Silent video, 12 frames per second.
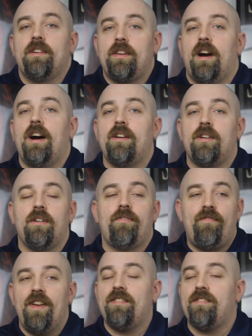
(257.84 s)
gut or a
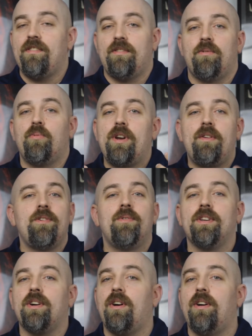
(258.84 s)
fist or whatever you
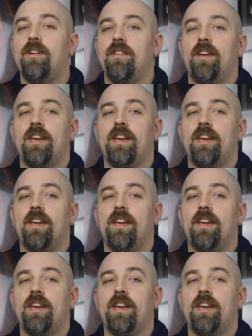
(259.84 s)
want to call it.